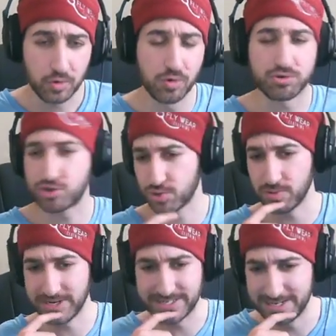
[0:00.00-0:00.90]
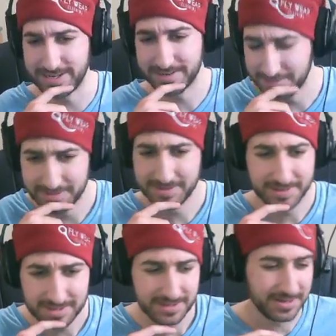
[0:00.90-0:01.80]
Ooh, true, he did.
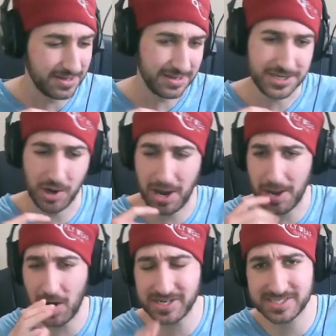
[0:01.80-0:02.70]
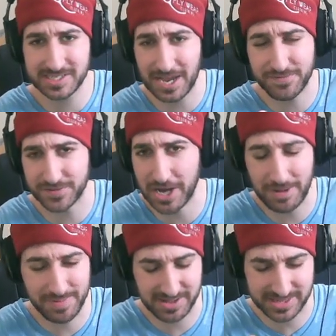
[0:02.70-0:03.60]
Yo, honestly, I
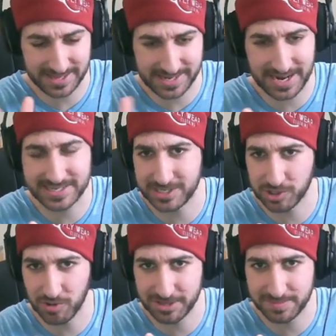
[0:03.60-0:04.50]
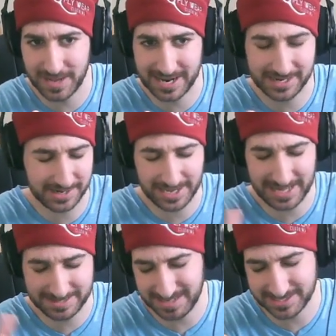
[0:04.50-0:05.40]
forgot about that. That he had kill you on his back. Okay,
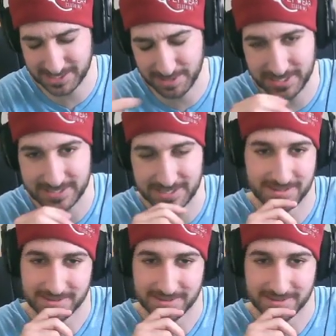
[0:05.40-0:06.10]
that that's a good detail.